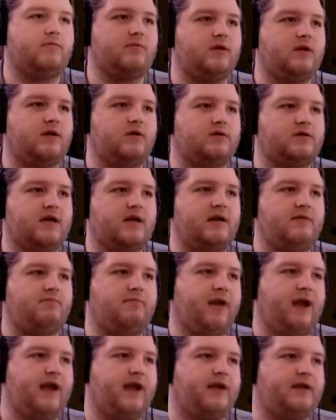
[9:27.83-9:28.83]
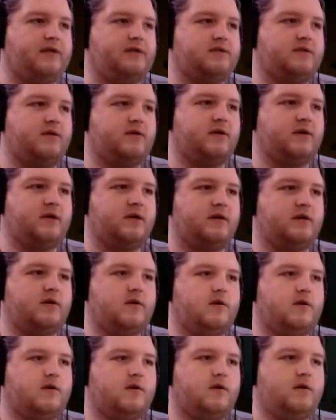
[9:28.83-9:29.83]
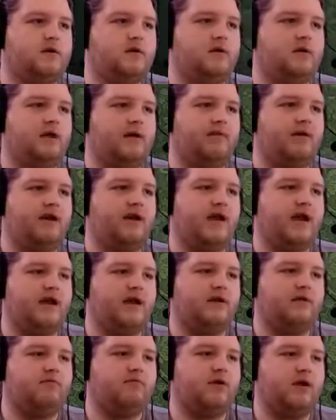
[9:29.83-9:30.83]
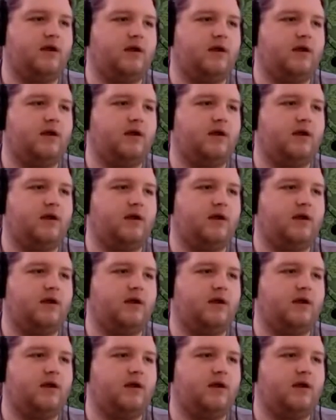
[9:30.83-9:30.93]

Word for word: clothes. I need pants, don't I? Am I naked right